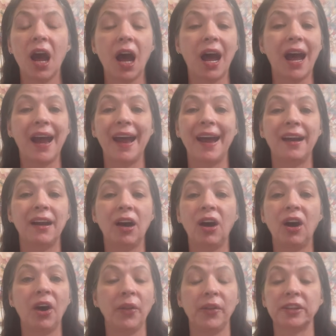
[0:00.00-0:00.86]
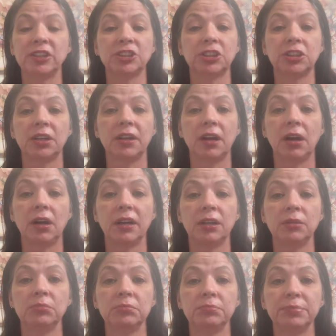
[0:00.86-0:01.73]
I had all the shit on
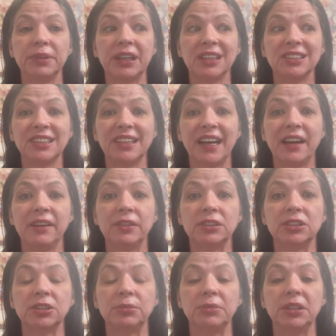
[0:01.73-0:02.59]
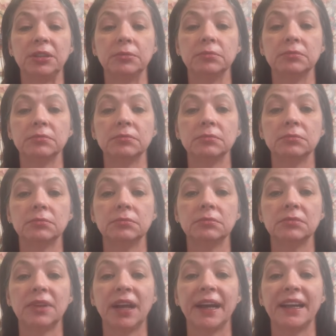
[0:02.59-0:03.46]
him because he gave it to me
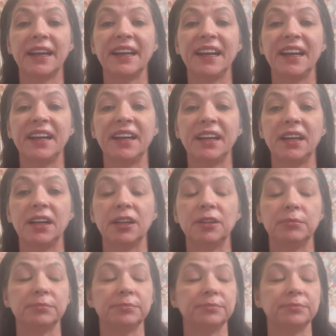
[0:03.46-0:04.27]
like an idiot.